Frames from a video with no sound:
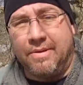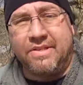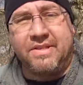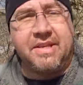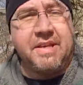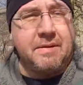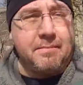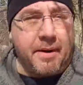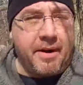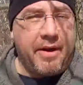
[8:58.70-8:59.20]

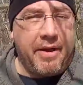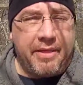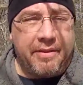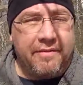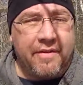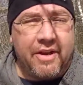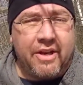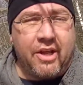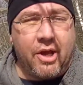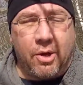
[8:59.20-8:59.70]
seen in my other
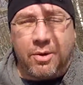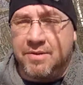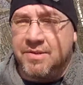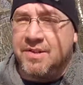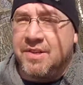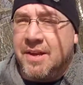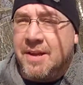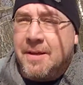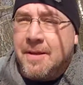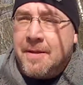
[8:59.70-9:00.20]

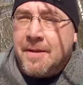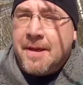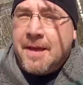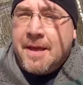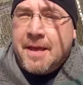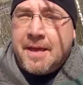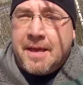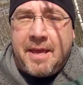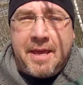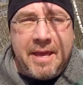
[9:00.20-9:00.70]
videos,
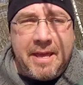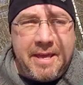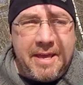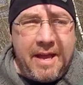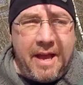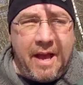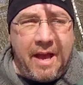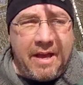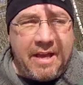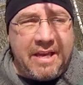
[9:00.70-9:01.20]

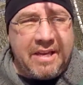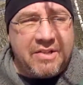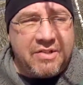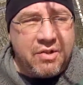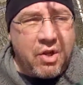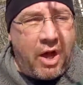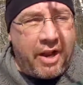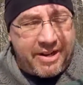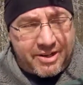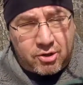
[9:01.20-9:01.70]
he's
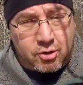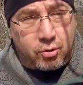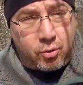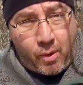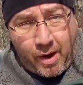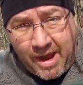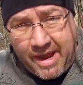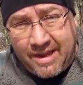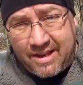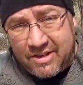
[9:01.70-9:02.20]
not a
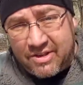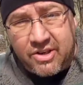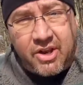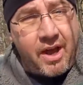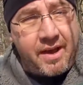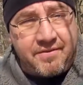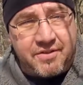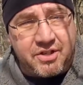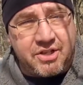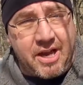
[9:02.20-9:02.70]
great
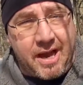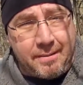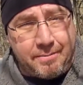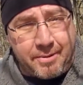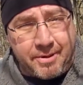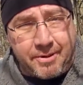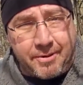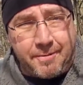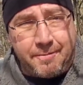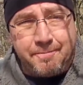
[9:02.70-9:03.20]
knife
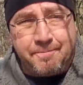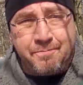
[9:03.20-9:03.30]
sharpener,